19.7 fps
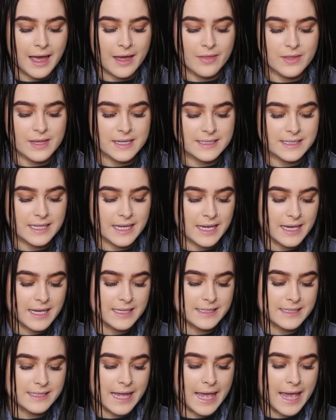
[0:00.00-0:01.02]
and this
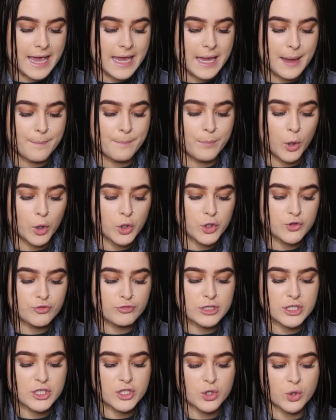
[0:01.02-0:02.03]
is a Bond
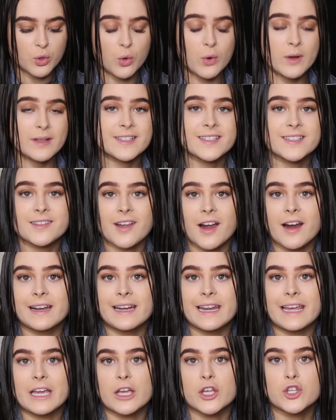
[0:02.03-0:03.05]
Restore
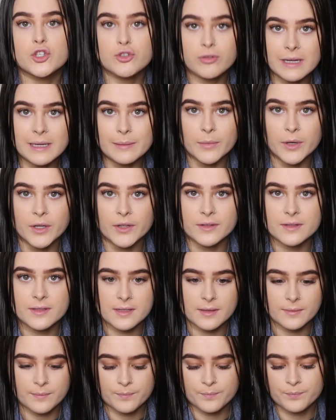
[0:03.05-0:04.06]
styling
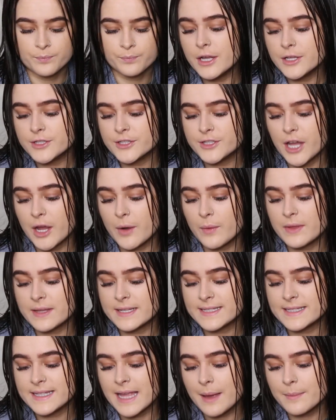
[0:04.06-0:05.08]
treatment. So
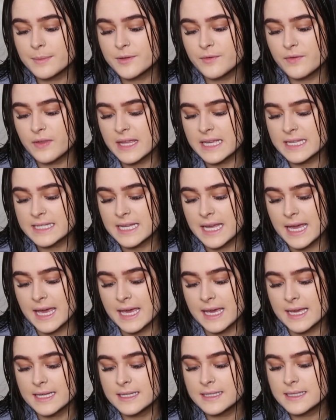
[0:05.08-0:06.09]
the steps for this
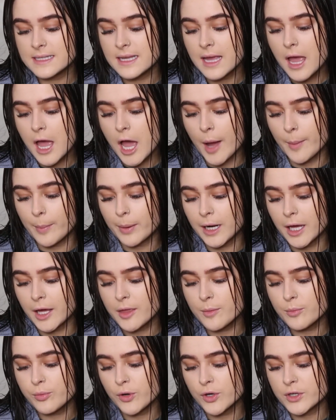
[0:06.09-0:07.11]
is
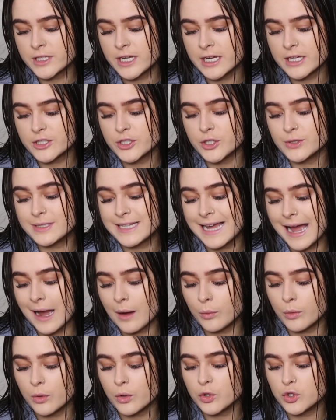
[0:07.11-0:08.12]
apply the product to
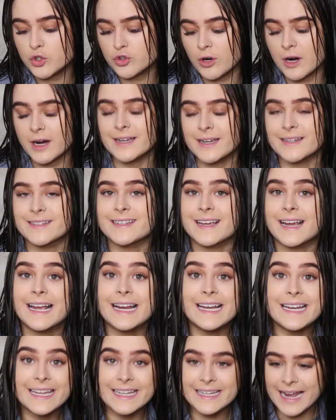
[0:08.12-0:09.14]
towel dried
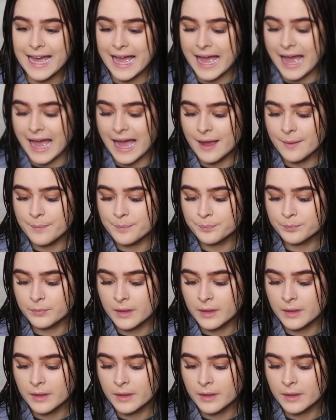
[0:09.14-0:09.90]
clean hair,